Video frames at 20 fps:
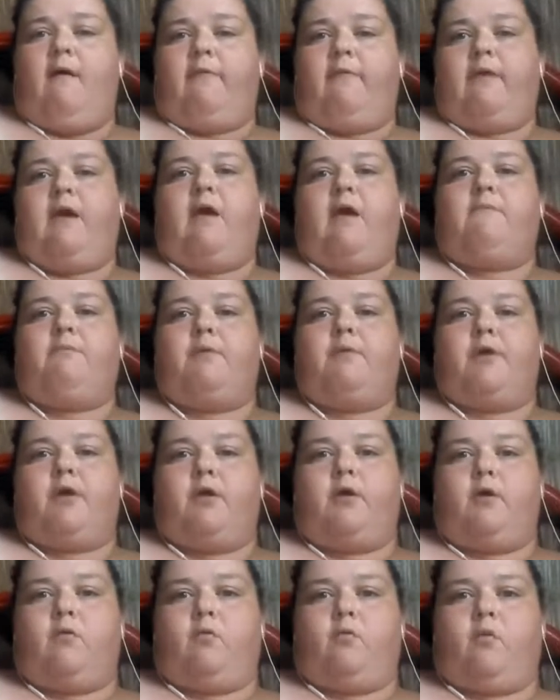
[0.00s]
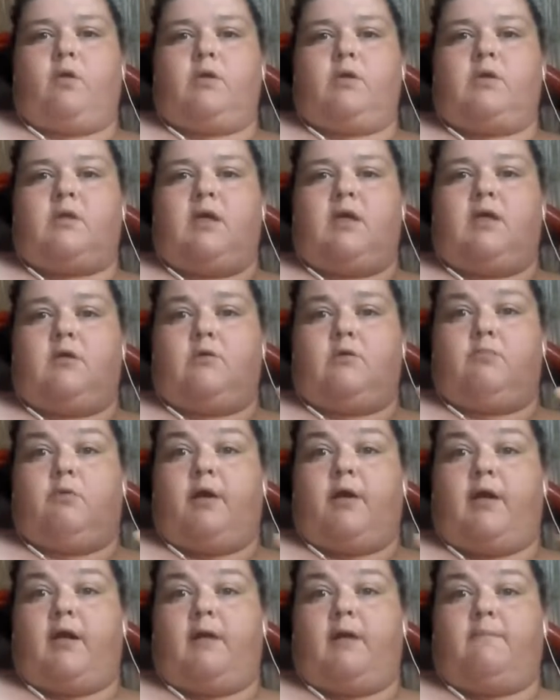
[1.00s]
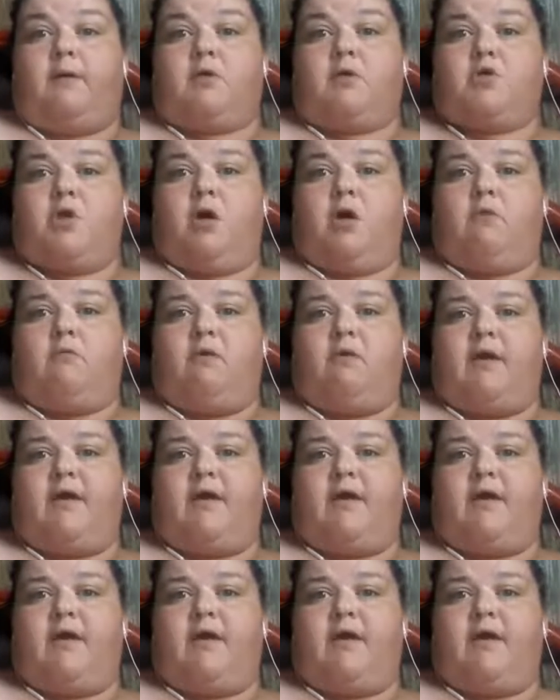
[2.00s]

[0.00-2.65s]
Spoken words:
They have pretty good ones. They do break it up by genre,